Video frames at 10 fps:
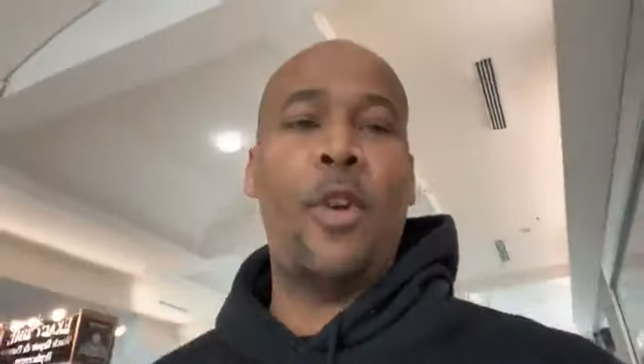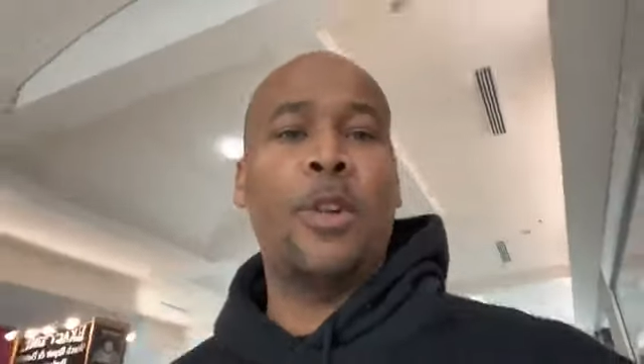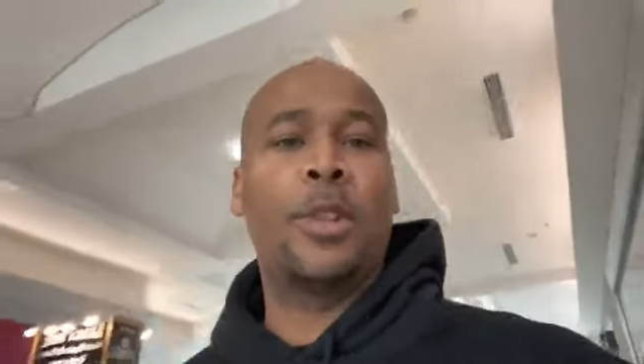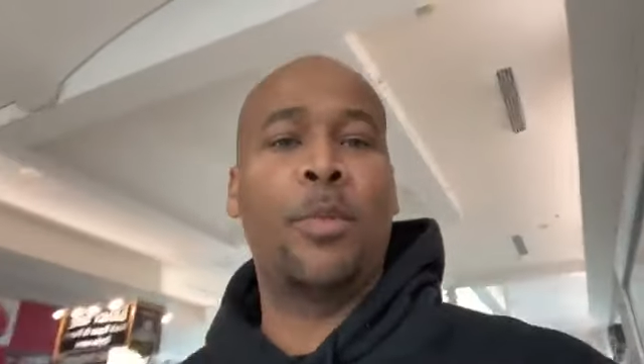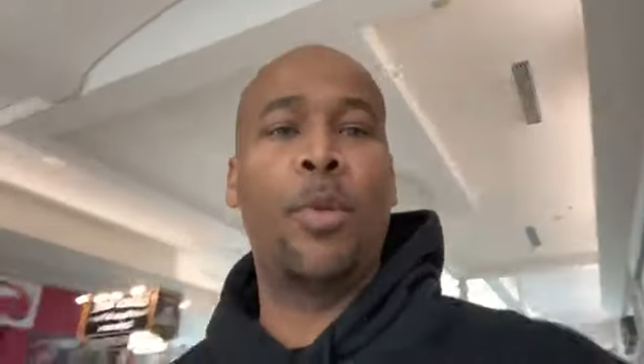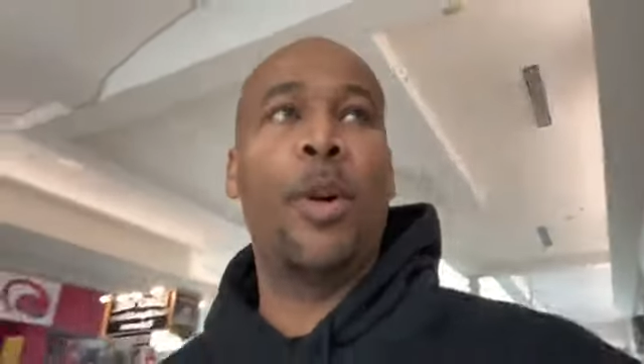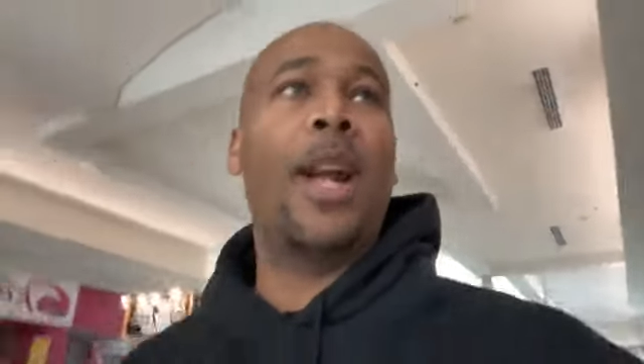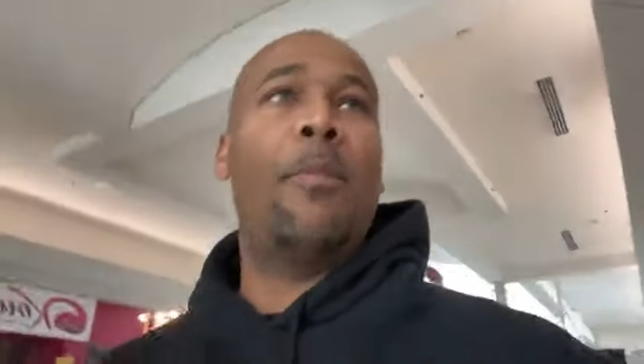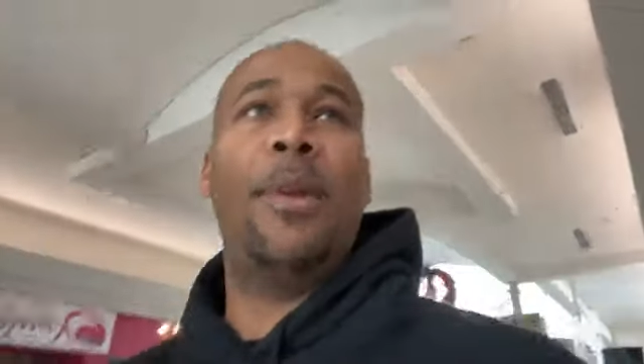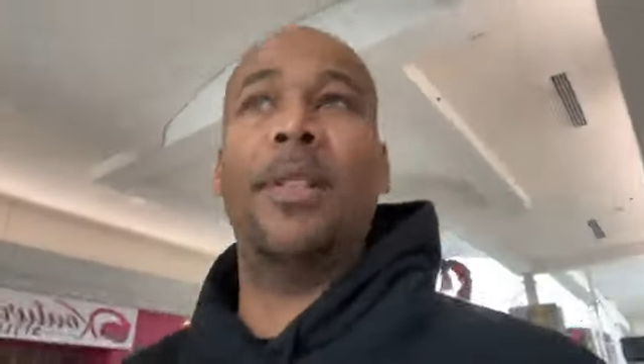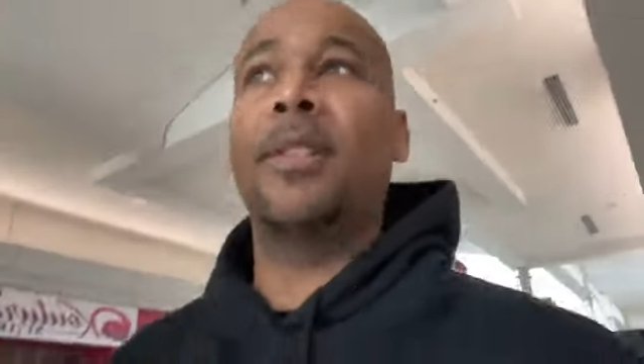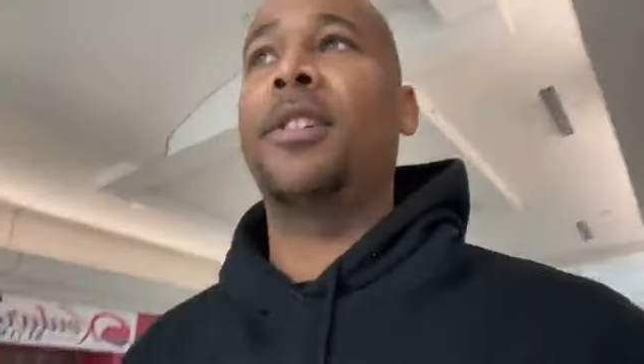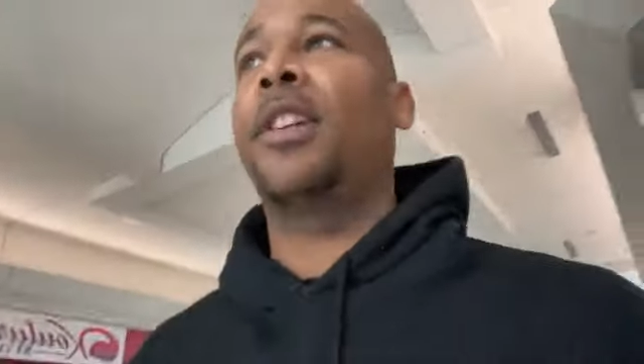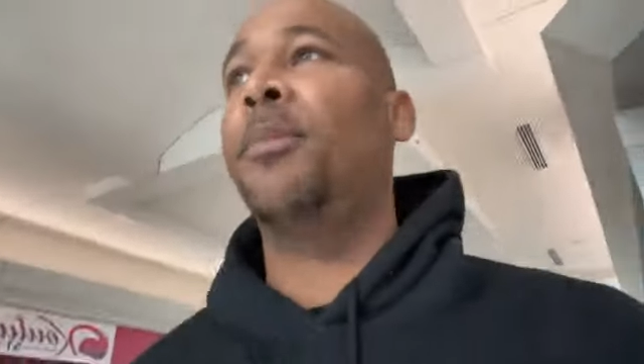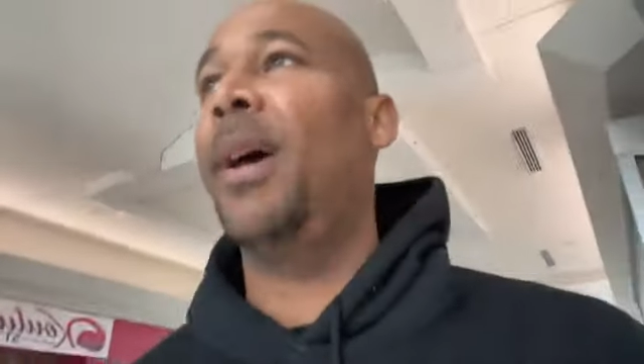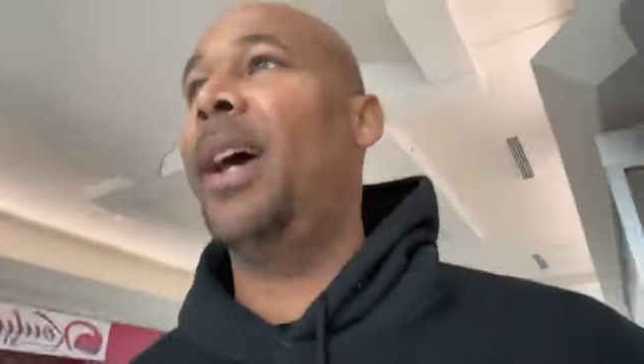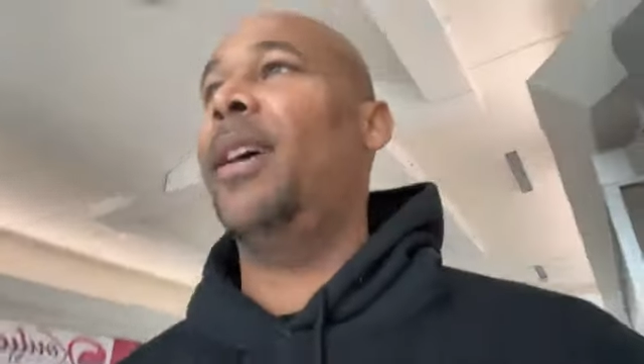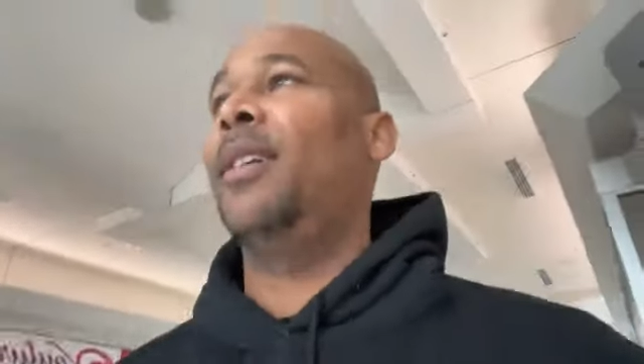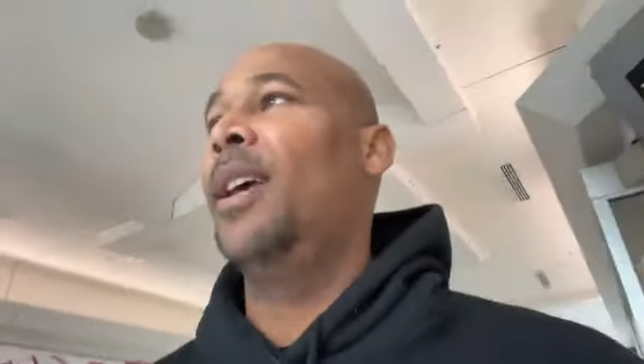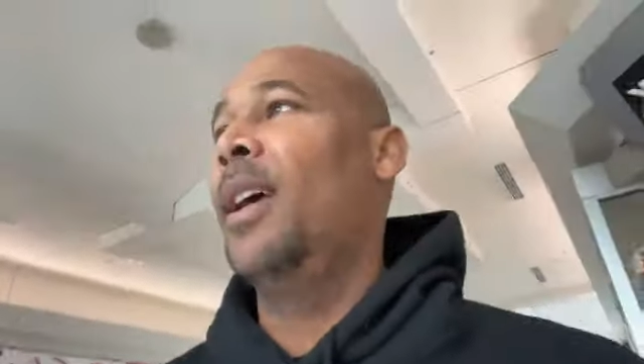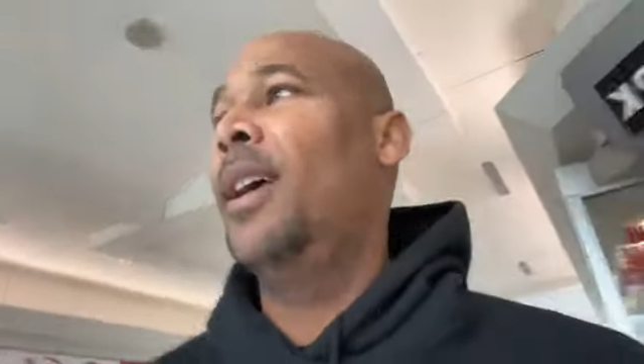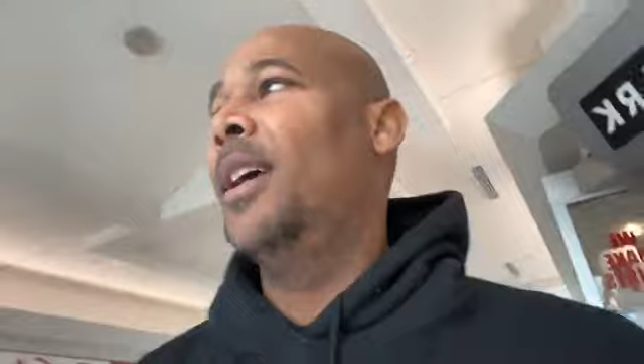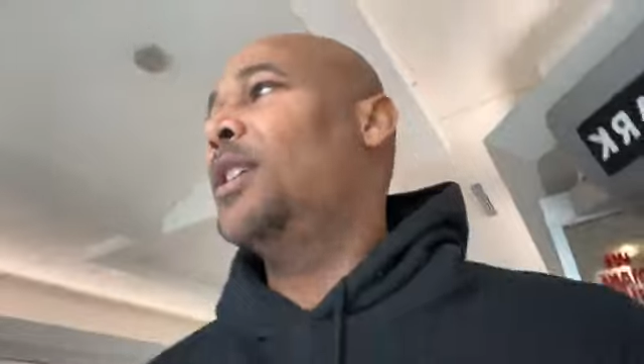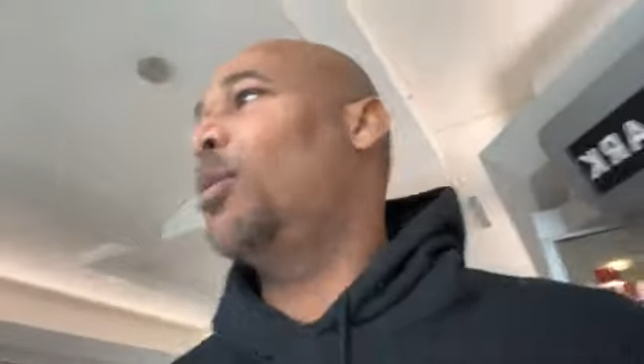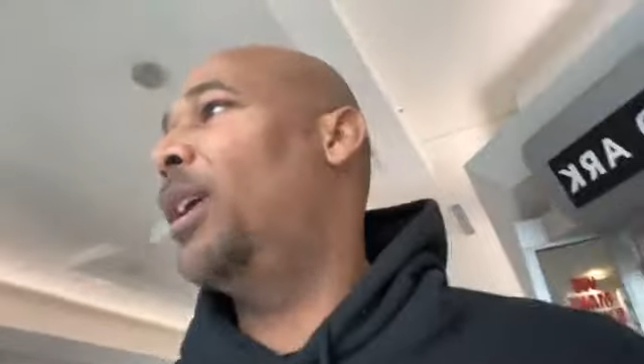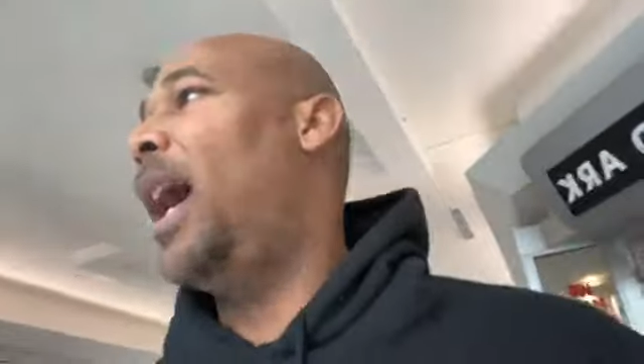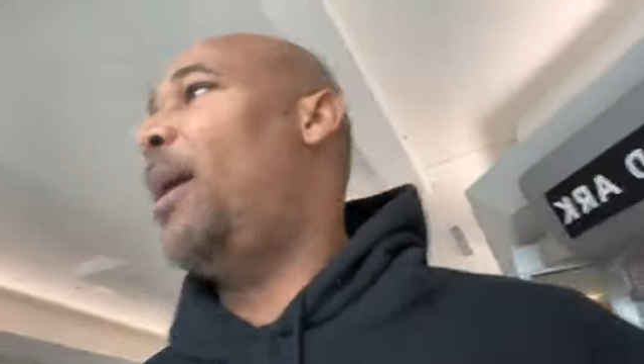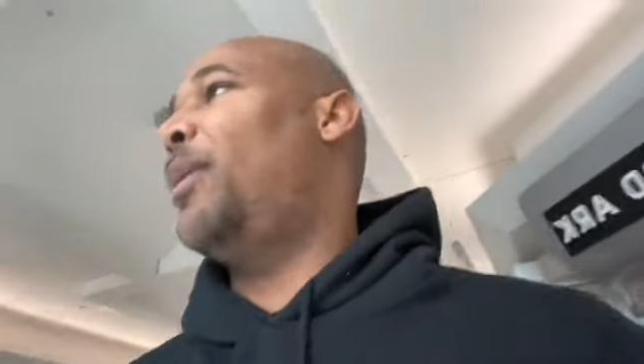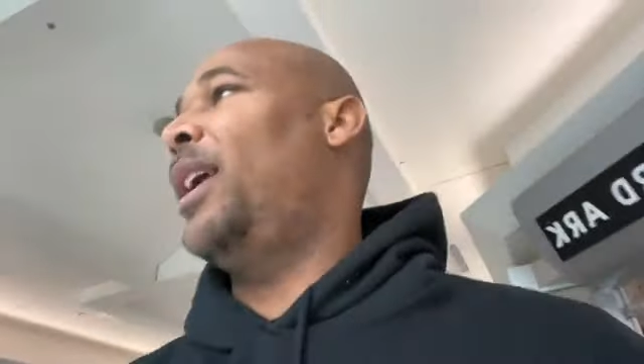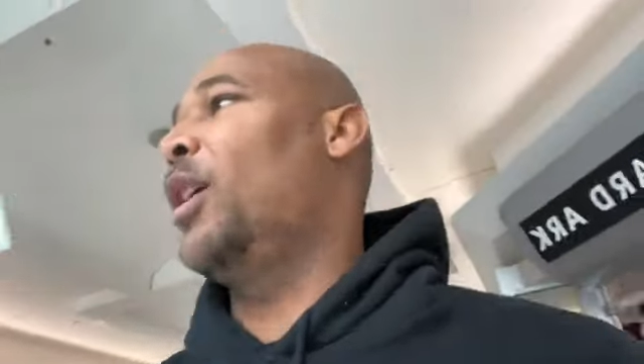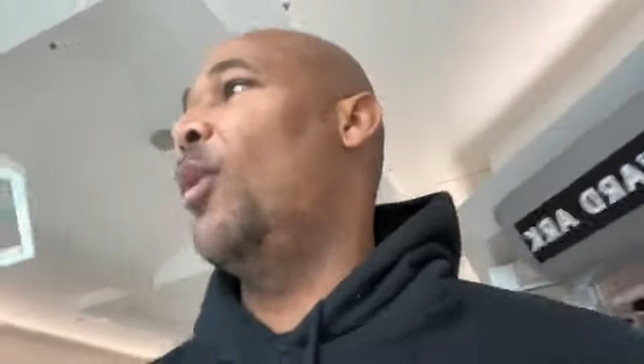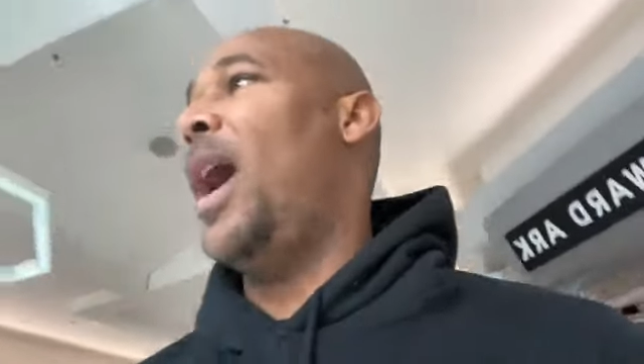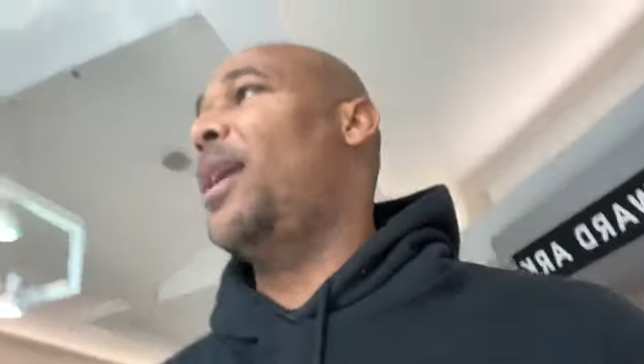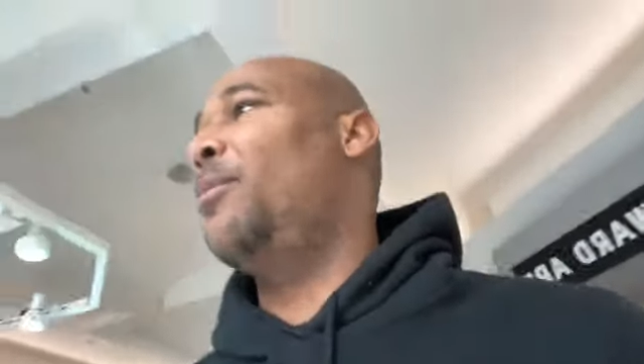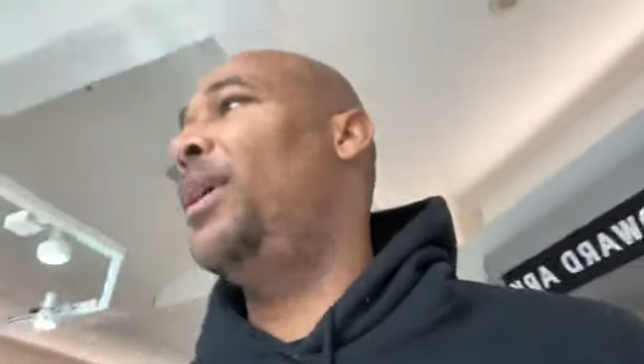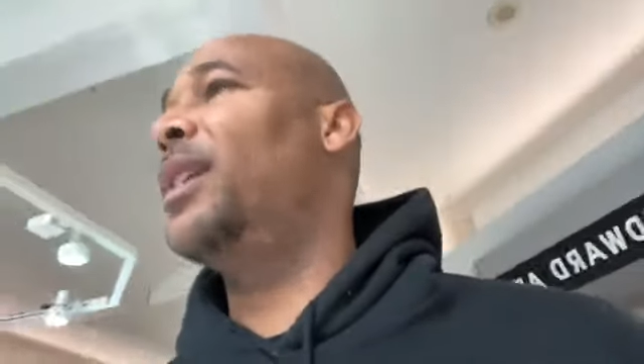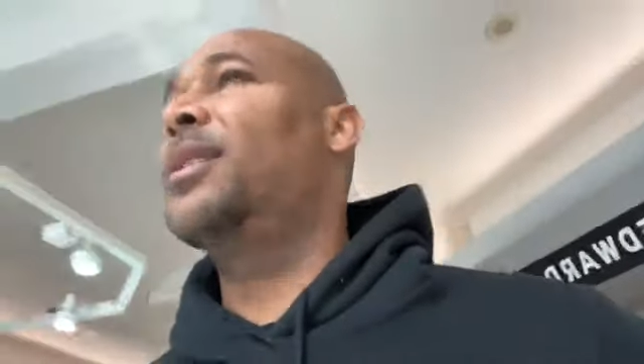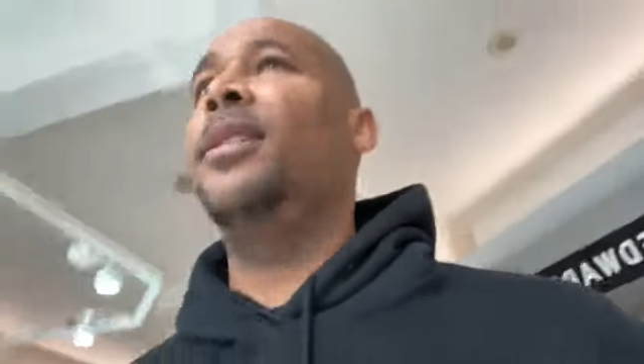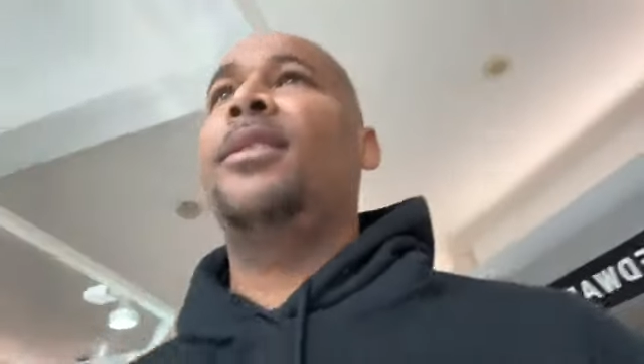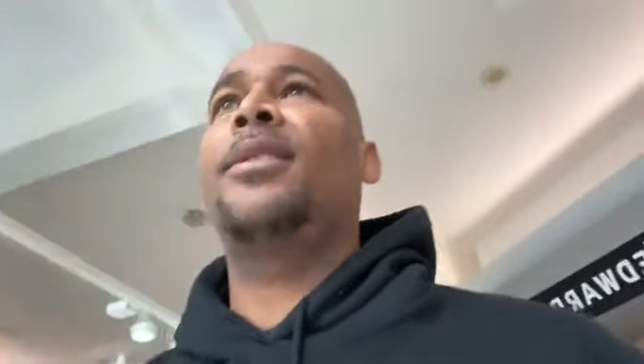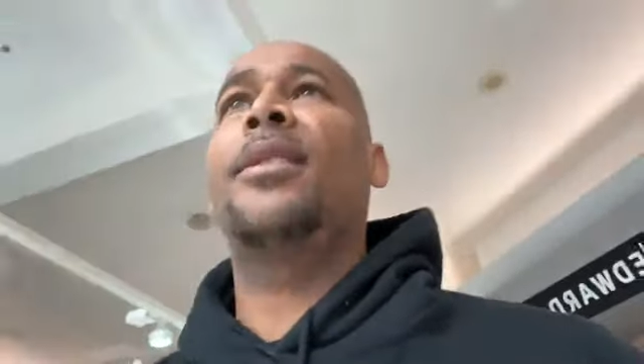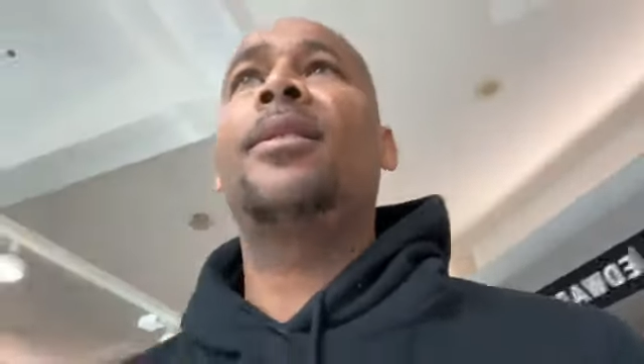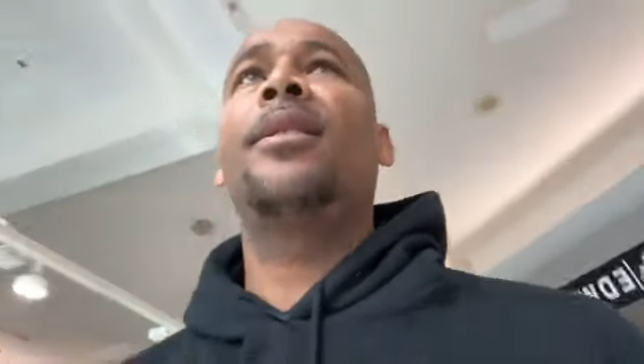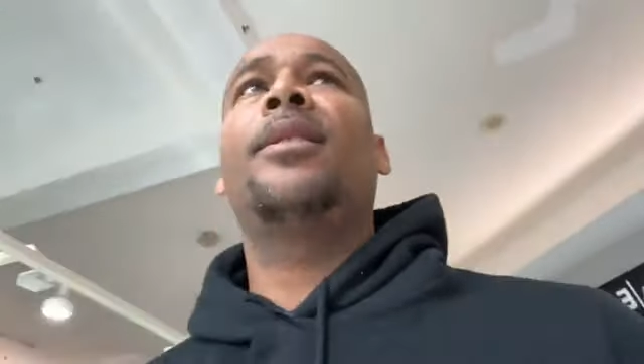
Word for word: If we don't support our businesses, man, that's what happened. They go out of business.